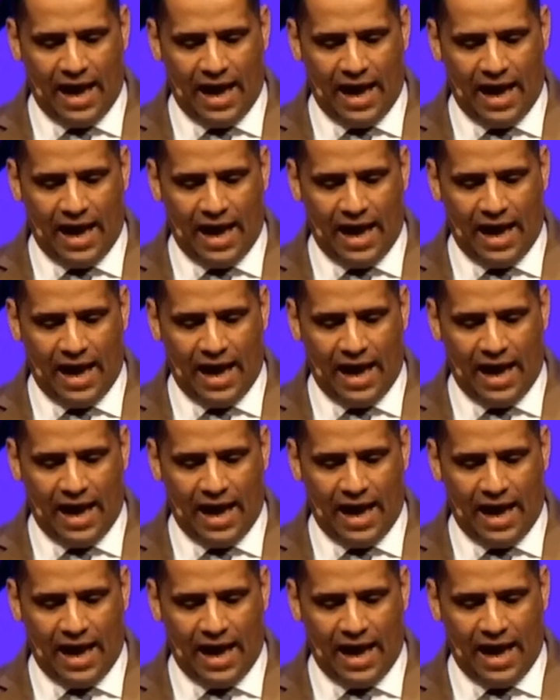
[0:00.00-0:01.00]
I just want to
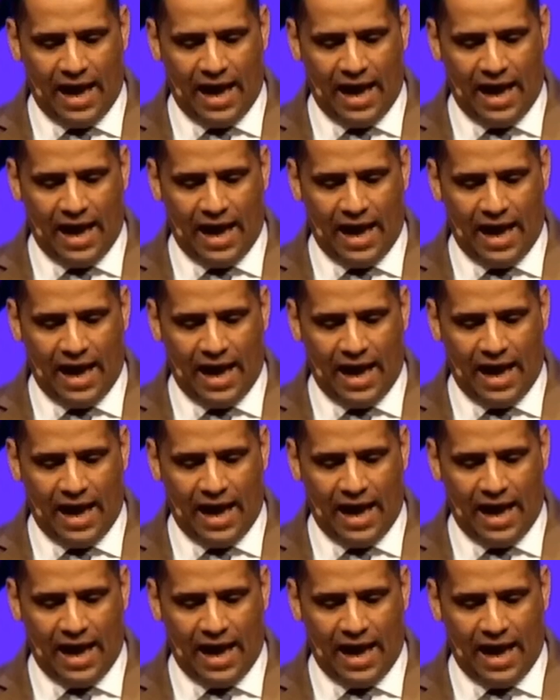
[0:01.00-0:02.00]
tell you that it
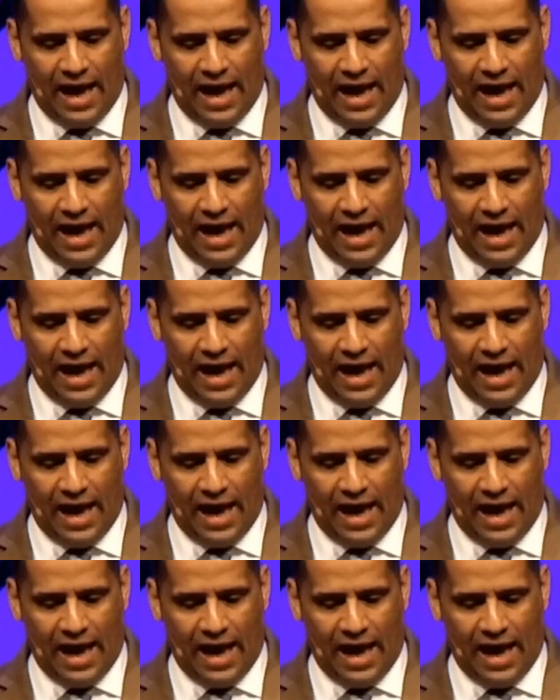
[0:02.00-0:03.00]
was never like
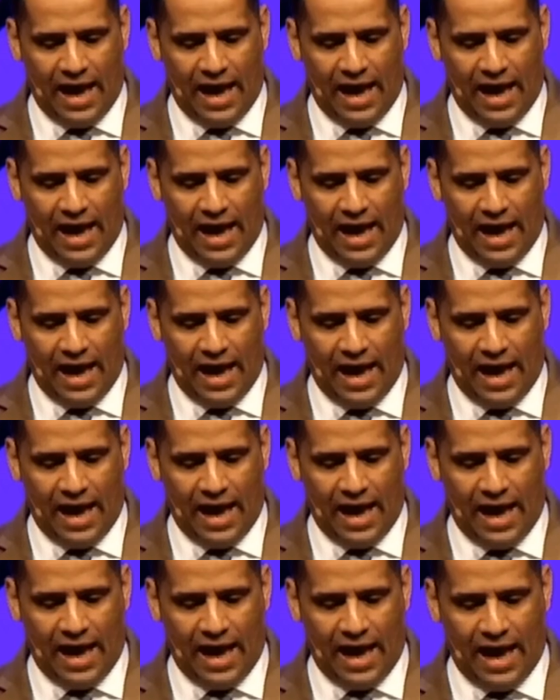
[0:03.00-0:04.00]
that in the
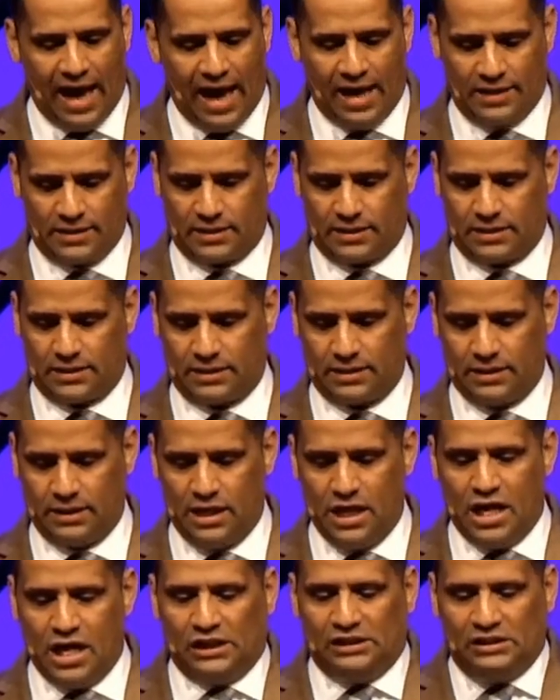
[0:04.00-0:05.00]
past.
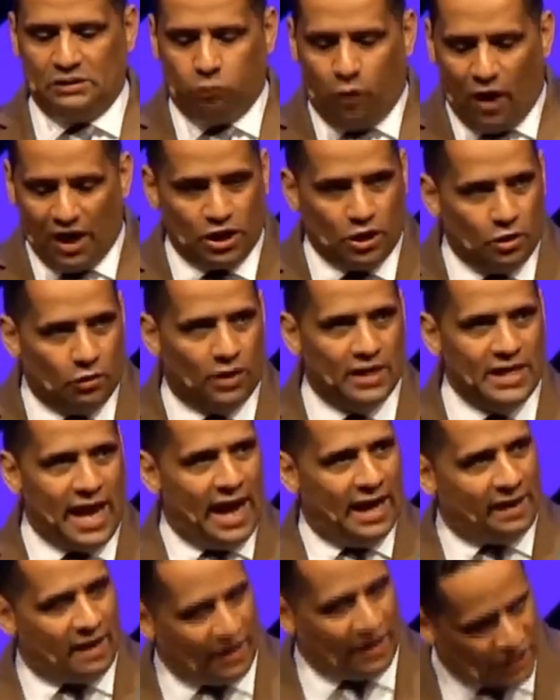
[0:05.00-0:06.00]
What you and
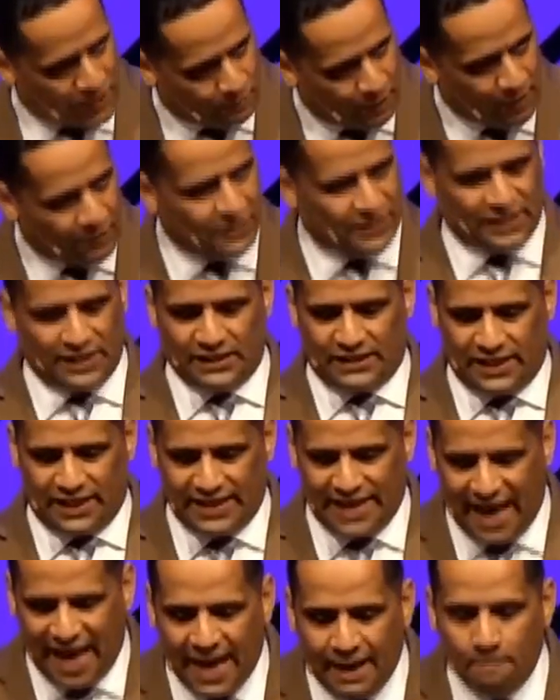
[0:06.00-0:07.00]
I are experiencing
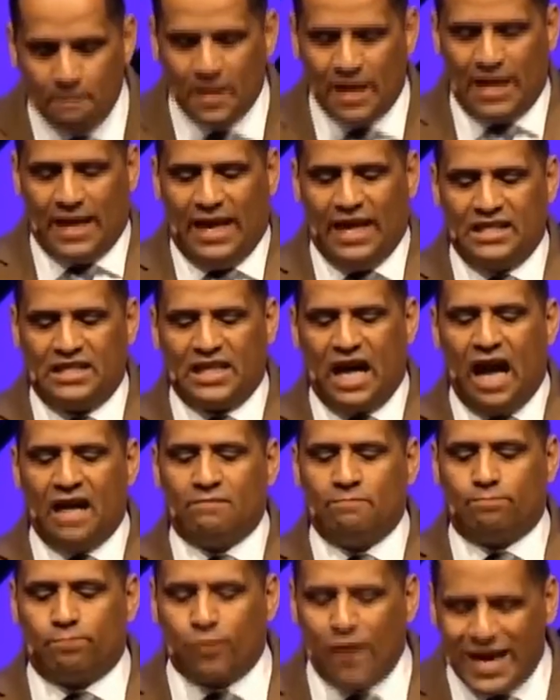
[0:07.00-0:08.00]
today is
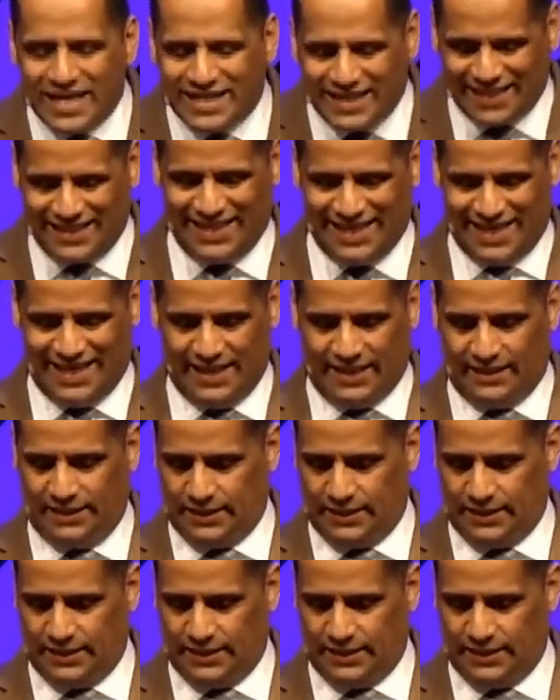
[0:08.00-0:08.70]
unprecedented.